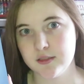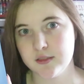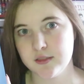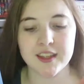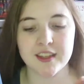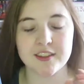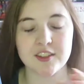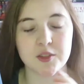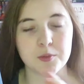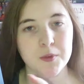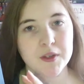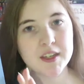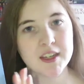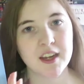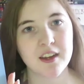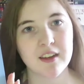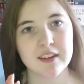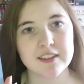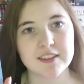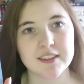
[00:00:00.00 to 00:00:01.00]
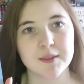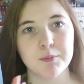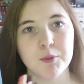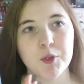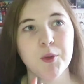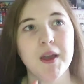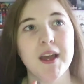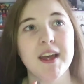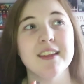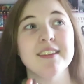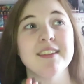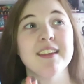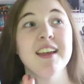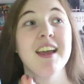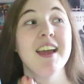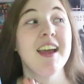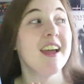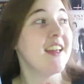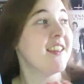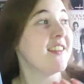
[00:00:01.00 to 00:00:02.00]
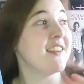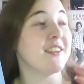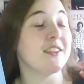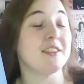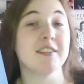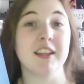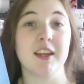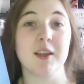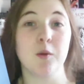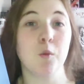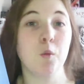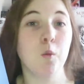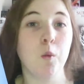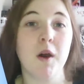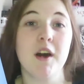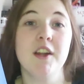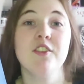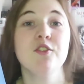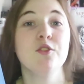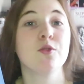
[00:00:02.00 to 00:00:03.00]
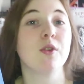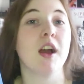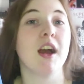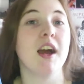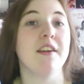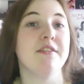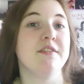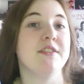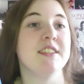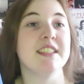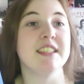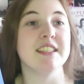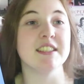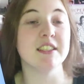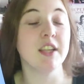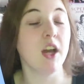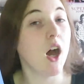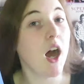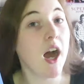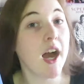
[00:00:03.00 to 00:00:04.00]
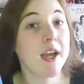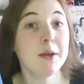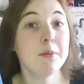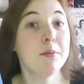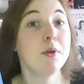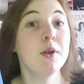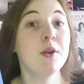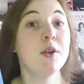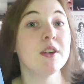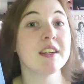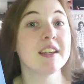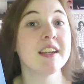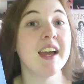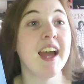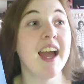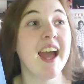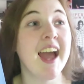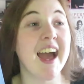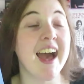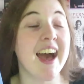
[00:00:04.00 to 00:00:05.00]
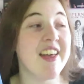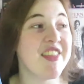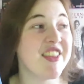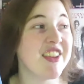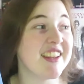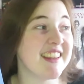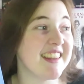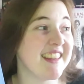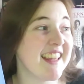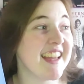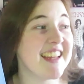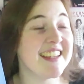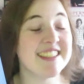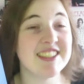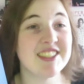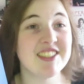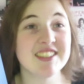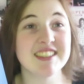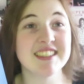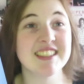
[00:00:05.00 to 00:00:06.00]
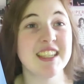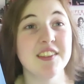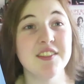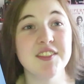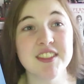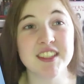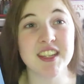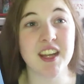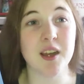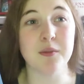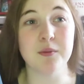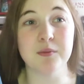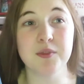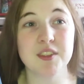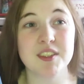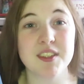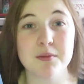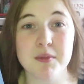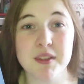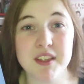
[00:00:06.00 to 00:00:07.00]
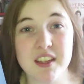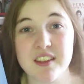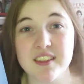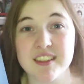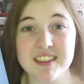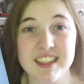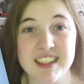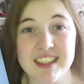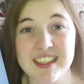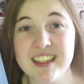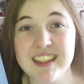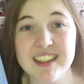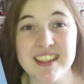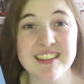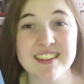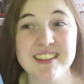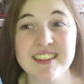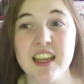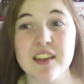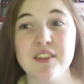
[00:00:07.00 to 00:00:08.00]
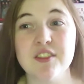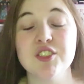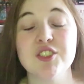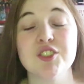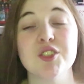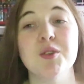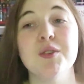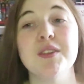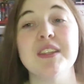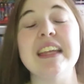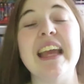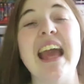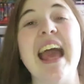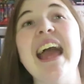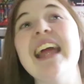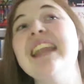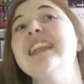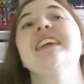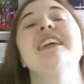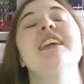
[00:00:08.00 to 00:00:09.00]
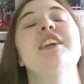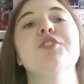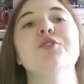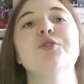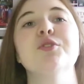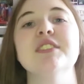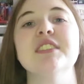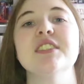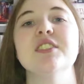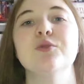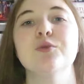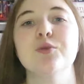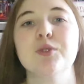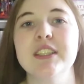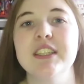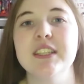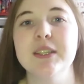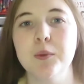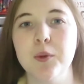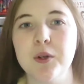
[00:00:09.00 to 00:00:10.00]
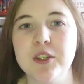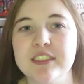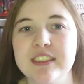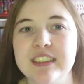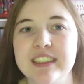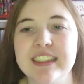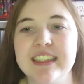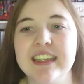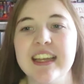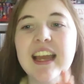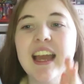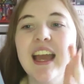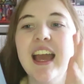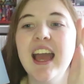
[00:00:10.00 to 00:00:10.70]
There's this one character who has this like one drive for the entire book, and then at the end he just gives it up for something else that he's never shown any interest in really wanting.